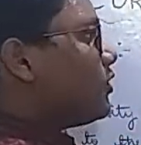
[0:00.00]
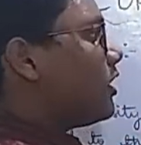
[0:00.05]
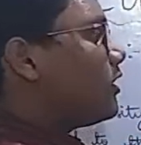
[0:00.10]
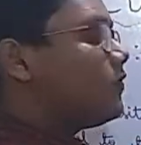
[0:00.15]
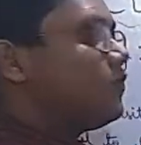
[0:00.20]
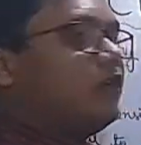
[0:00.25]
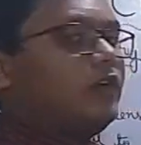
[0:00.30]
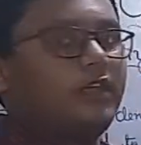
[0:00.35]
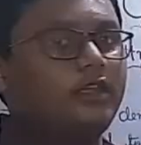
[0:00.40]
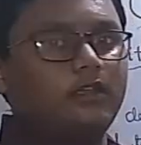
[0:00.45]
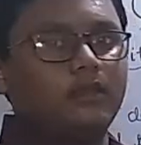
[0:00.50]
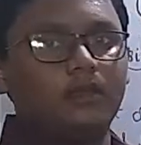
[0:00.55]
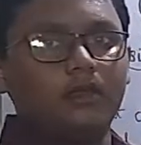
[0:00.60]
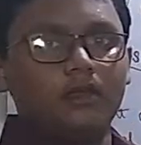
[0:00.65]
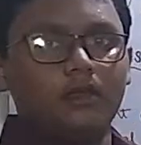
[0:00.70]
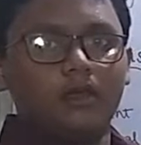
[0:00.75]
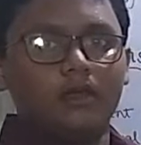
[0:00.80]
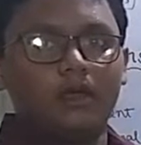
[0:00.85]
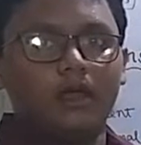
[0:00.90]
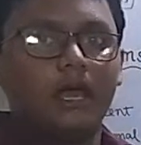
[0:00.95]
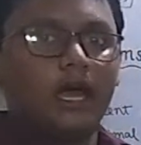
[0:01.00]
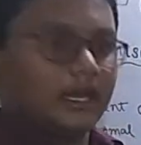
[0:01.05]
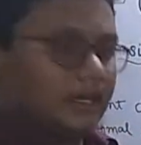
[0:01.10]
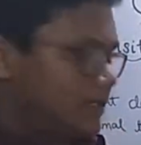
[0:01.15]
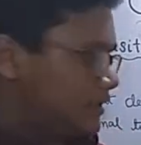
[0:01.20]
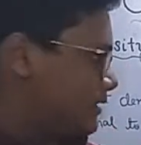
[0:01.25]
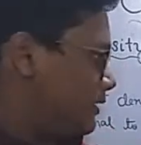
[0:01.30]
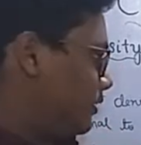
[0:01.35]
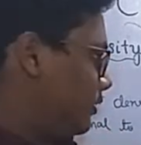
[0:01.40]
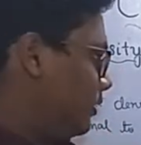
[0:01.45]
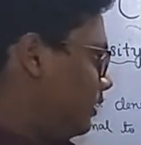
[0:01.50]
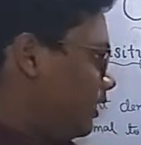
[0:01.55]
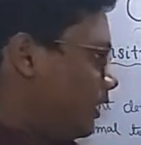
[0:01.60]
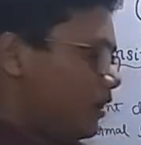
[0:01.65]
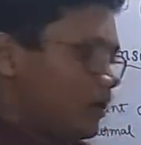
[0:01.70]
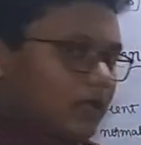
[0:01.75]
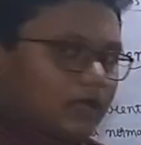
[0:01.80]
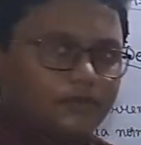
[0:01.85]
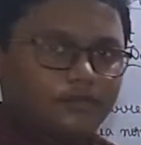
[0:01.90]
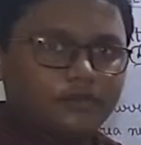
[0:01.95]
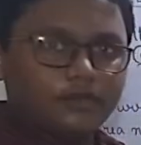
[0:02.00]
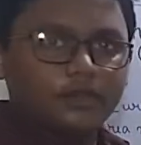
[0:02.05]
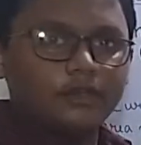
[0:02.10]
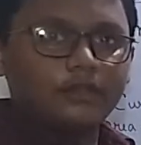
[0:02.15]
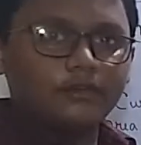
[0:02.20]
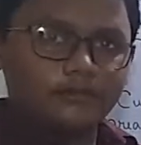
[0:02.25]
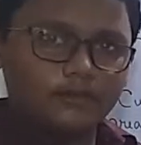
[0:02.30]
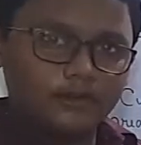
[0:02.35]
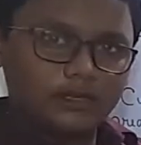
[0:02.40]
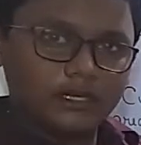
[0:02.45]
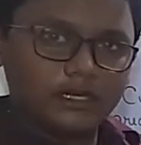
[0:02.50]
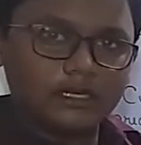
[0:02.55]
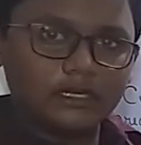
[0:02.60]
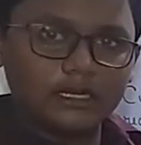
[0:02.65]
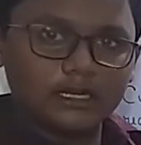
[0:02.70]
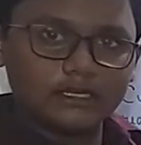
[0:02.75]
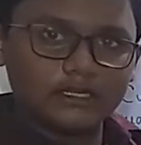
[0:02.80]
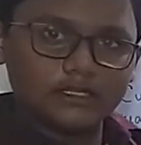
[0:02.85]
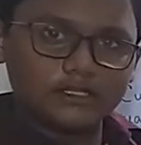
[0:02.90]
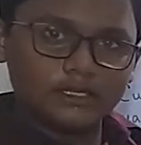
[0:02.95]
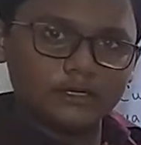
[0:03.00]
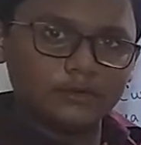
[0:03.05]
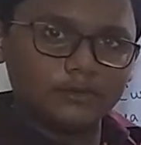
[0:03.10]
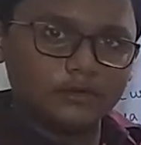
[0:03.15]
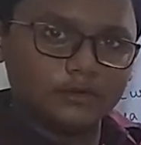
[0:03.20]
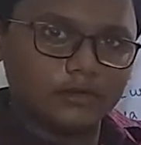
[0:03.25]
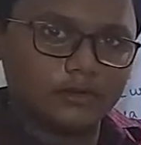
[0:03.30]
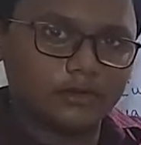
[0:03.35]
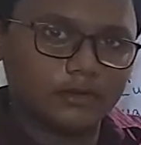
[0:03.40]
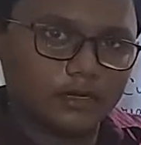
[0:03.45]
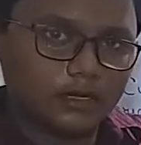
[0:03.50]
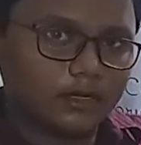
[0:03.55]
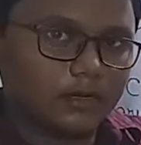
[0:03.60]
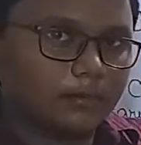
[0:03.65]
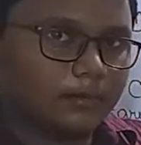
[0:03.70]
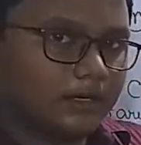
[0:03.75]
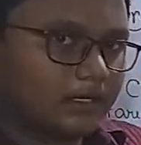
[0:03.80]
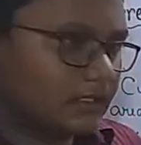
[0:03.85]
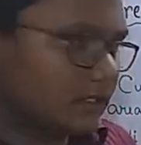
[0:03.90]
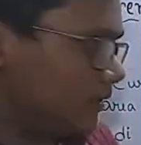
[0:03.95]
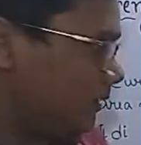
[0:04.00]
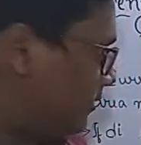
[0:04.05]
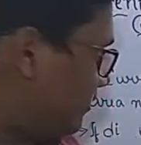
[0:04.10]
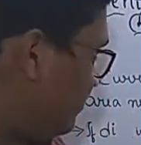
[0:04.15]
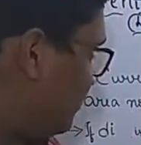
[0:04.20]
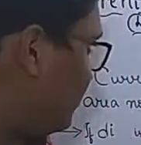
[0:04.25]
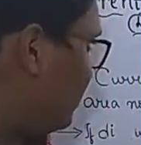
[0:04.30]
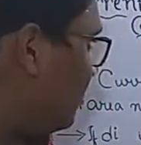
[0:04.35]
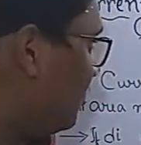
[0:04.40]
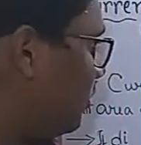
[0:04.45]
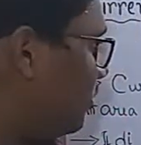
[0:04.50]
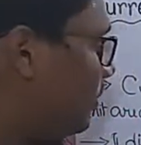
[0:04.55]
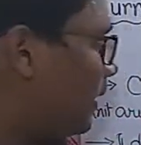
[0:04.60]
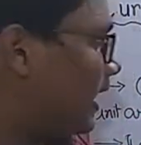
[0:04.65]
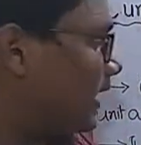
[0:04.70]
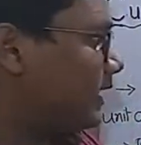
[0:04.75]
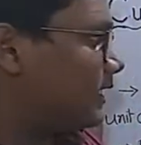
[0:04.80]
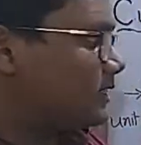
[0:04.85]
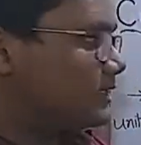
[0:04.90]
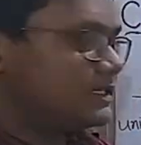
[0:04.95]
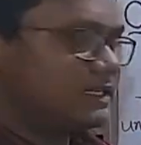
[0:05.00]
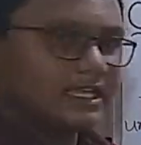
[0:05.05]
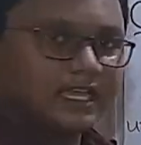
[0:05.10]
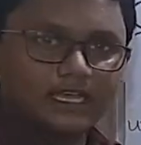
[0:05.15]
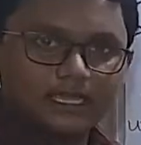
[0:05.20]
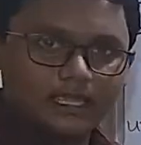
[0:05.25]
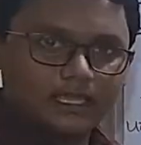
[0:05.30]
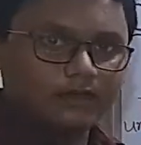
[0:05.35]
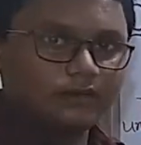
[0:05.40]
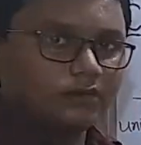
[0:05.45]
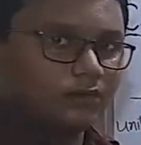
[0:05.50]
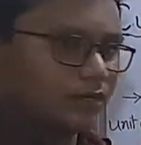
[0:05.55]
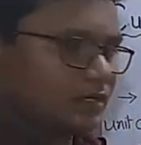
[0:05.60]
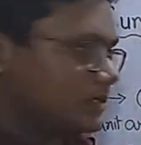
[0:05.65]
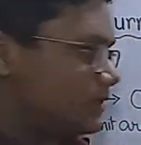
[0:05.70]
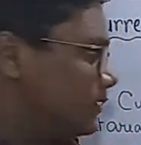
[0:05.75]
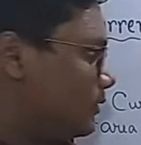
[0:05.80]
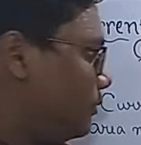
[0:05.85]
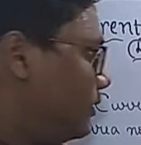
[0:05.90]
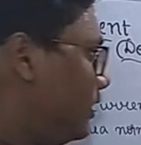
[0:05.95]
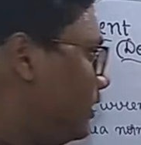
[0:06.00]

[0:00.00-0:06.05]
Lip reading: not flowing. Understood? If you didn't understood, go back and see again once the